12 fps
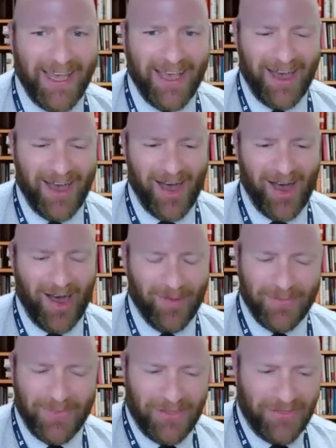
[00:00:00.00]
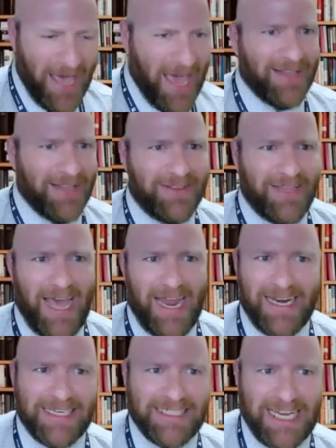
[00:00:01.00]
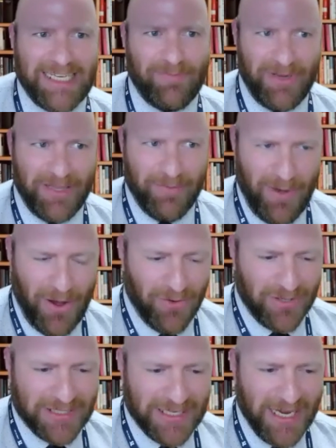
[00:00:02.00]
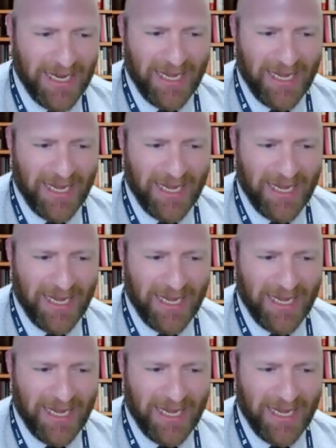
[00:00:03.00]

That excites me the most.